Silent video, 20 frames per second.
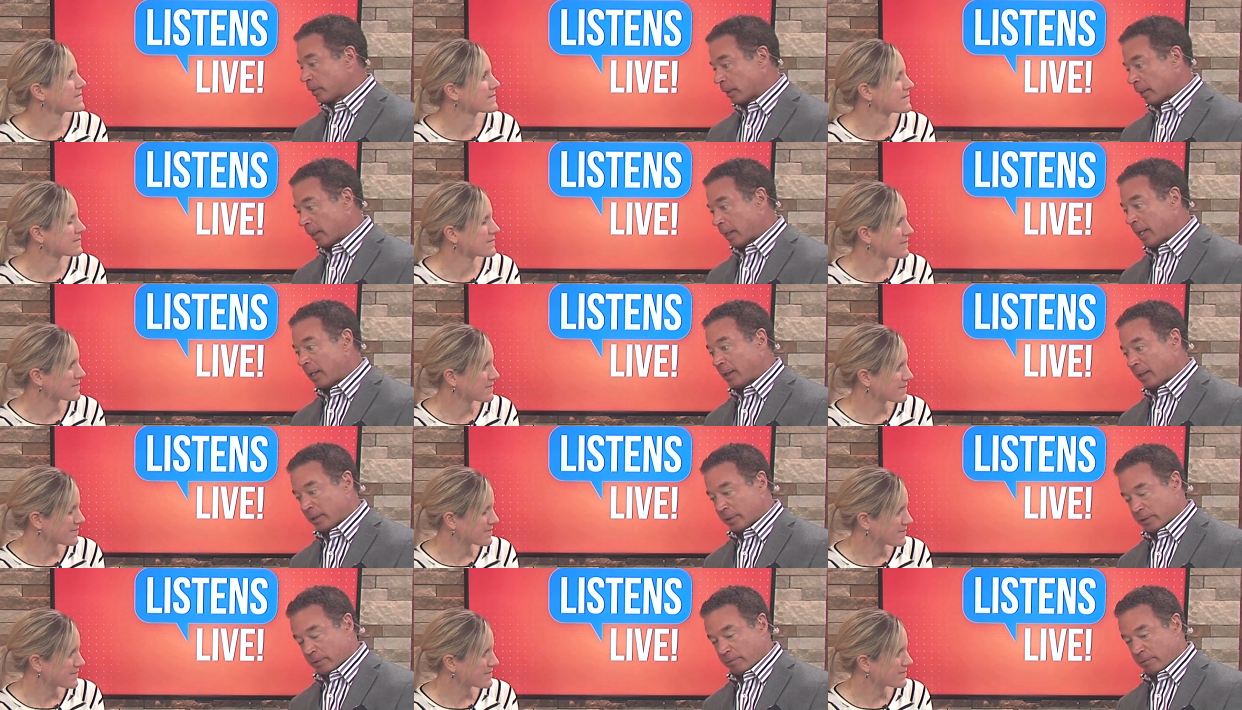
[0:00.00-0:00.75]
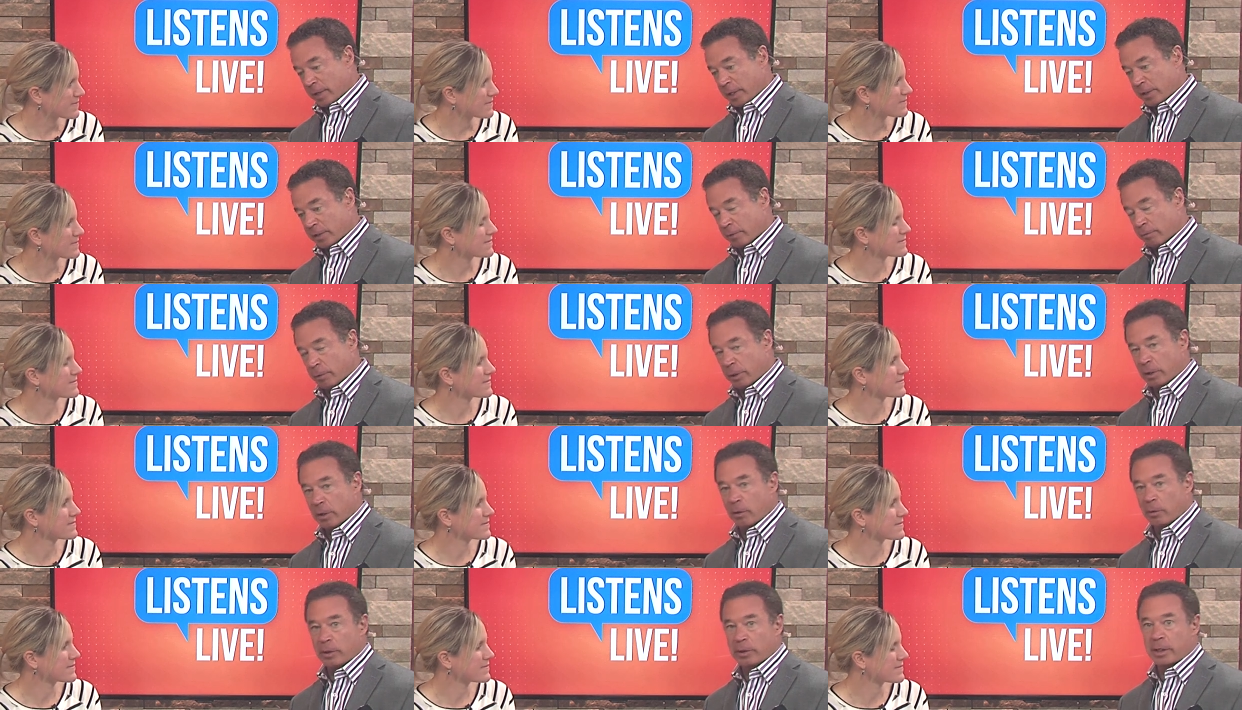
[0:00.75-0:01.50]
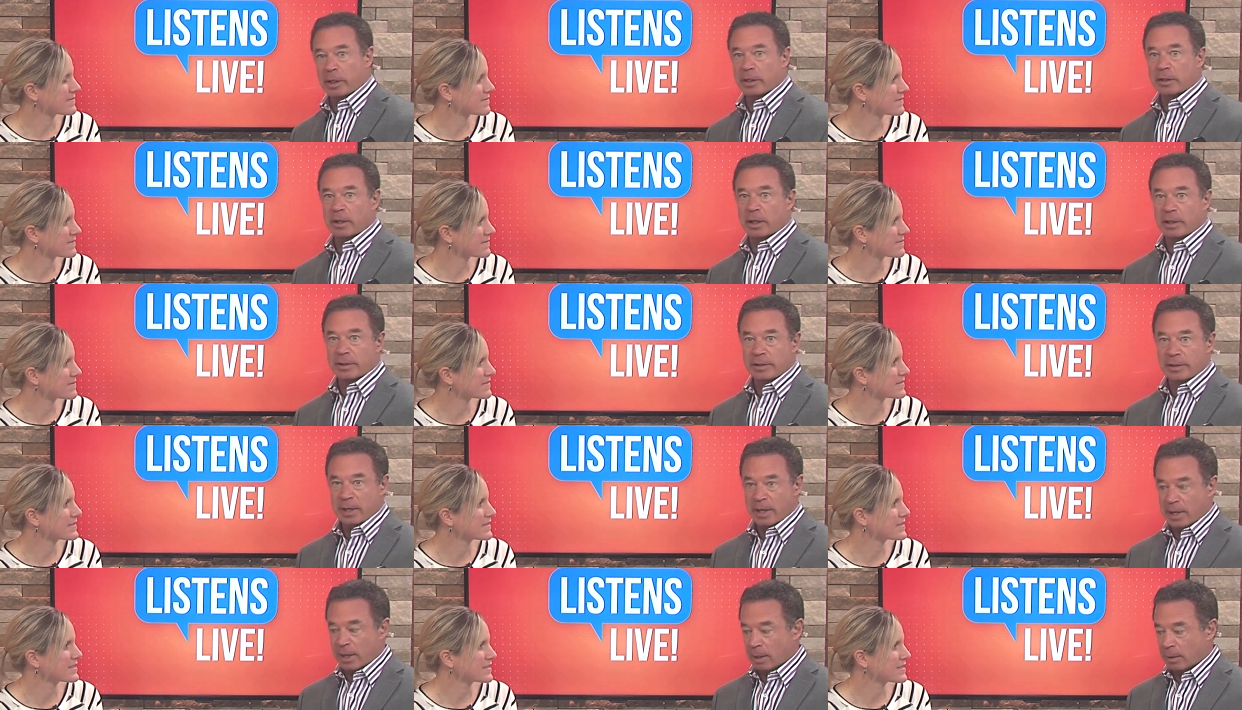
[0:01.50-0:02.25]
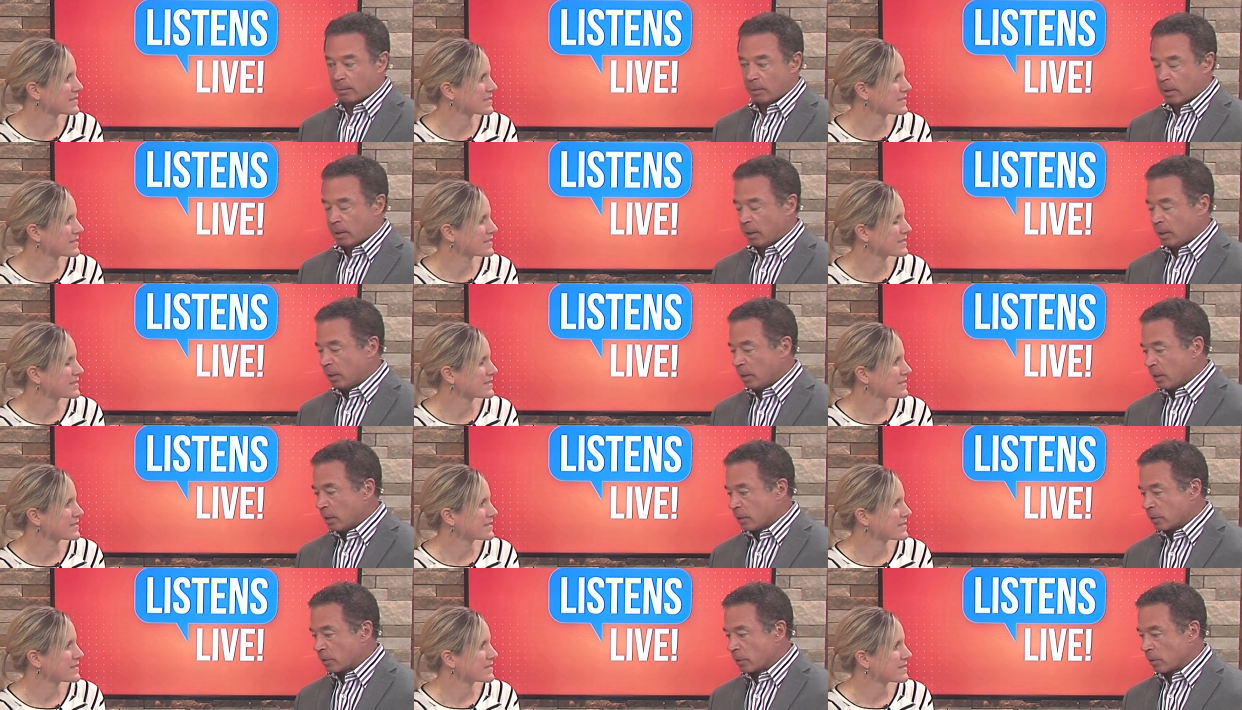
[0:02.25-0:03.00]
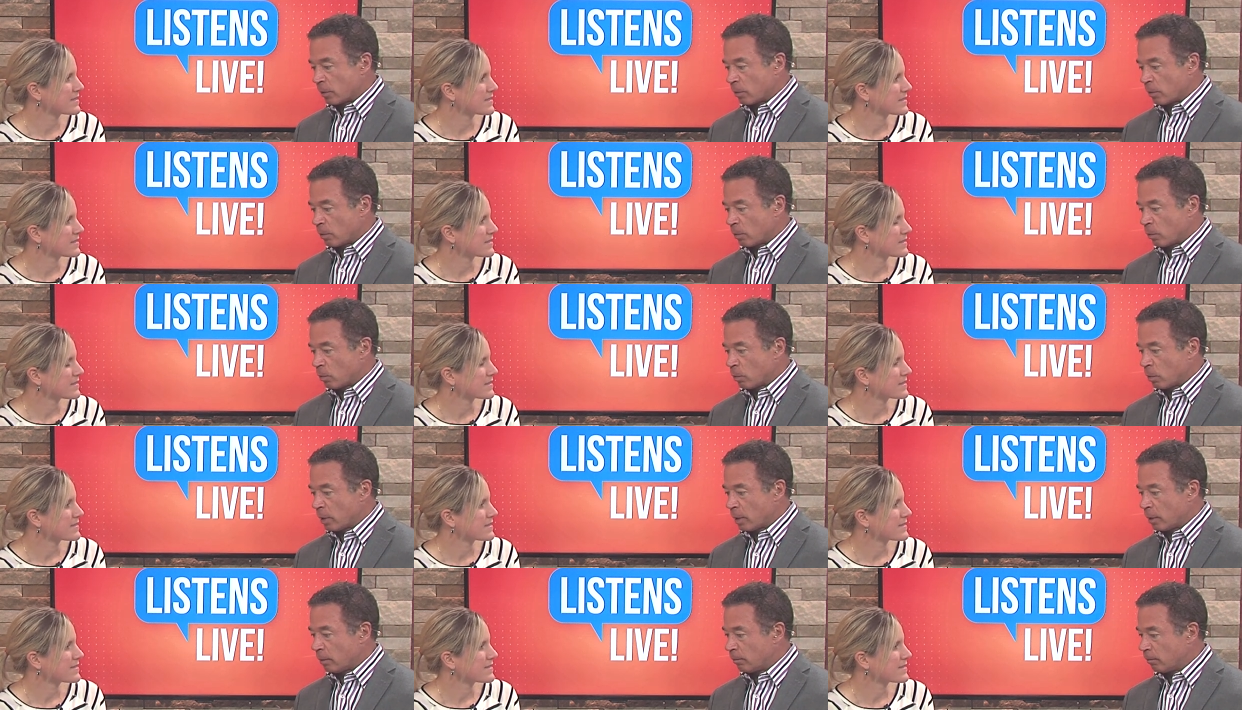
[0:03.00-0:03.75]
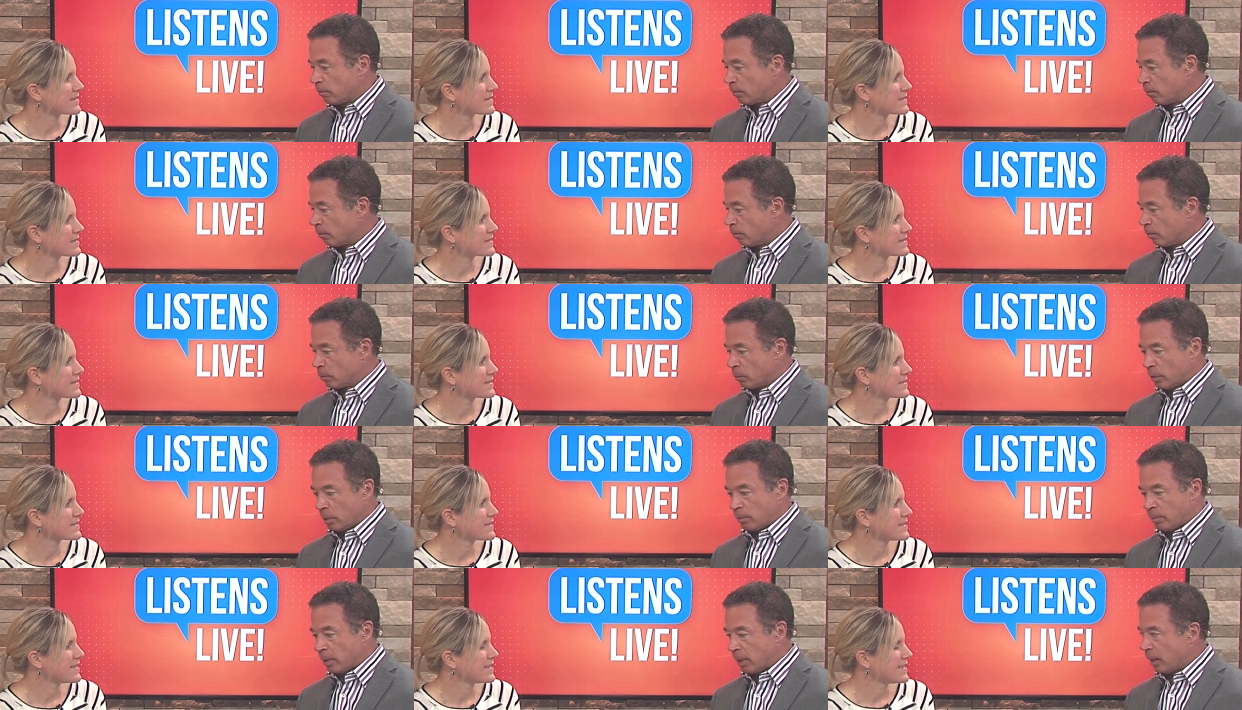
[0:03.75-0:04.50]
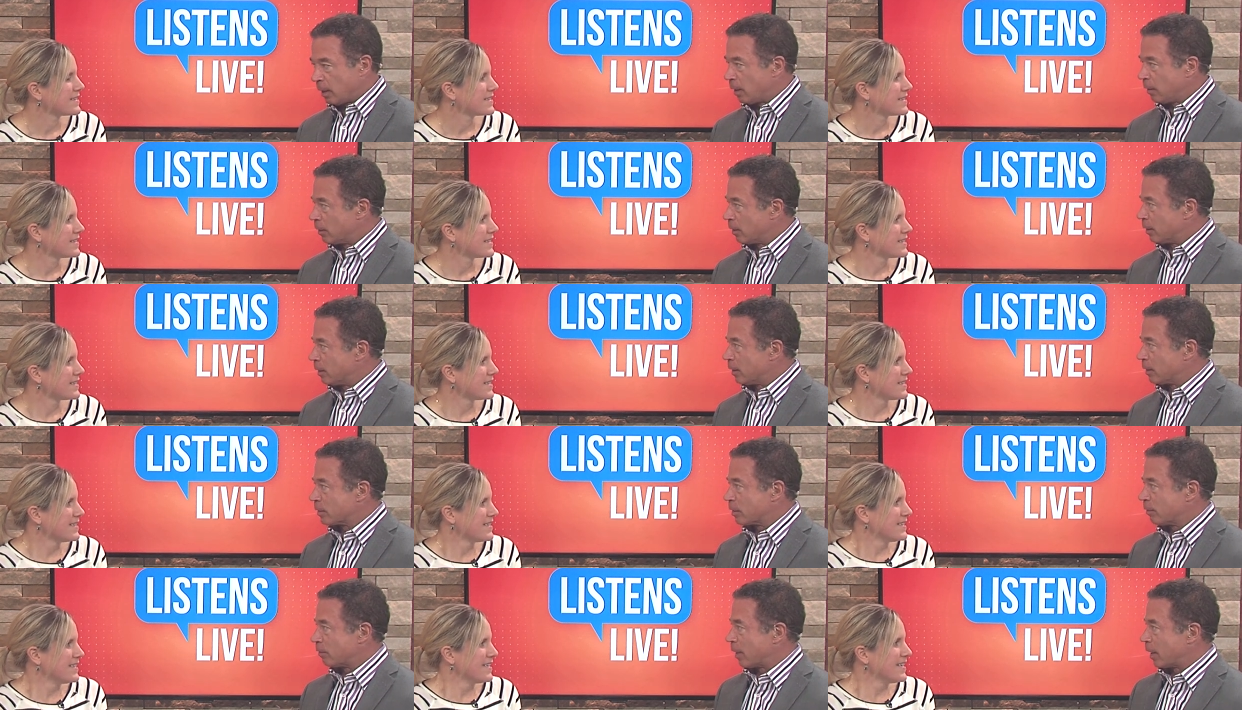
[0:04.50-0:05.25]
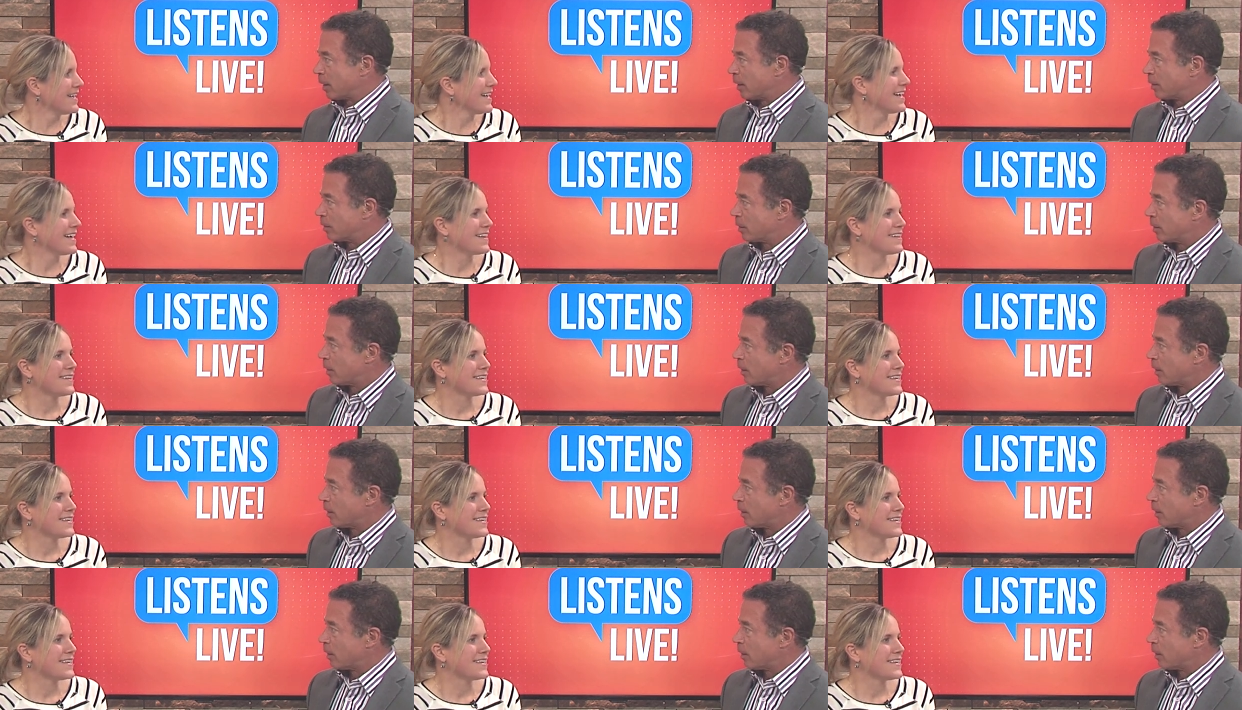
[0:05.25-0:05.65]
Speaker 1: it's a lot less invasive. We know it takes less time. So what would be the disadvantage?